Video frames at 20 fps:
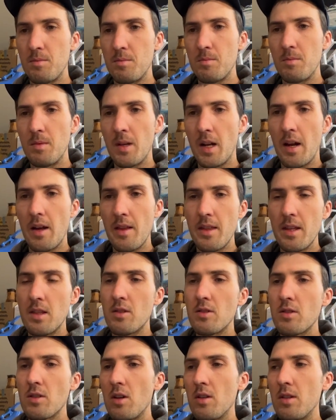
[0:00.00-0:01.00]
and I think
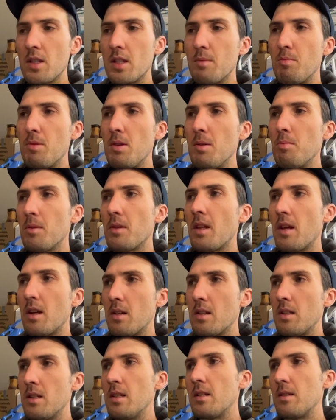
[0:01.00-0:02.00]
there's all these people that are
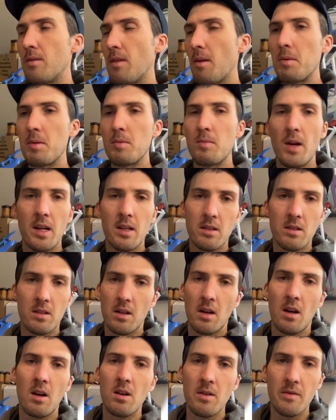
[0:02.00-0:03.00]
these, I mean, regular
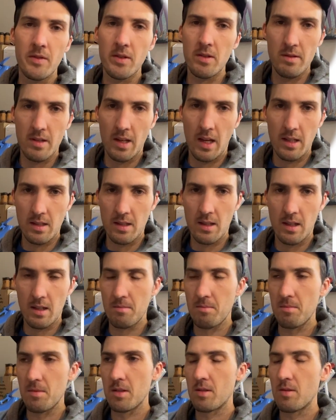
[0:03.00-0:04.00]
car reviews has
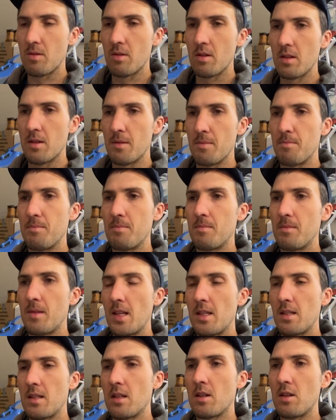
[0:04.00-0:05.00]
like the sort of the,
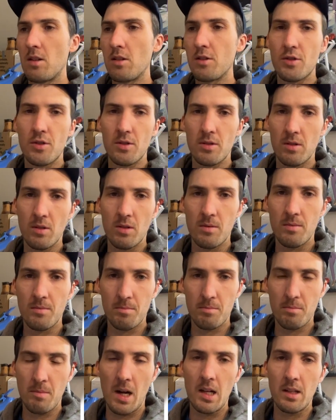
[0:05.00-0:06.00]
that's the cultural
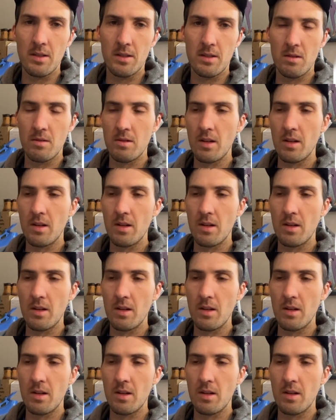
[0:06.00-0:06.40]
milestone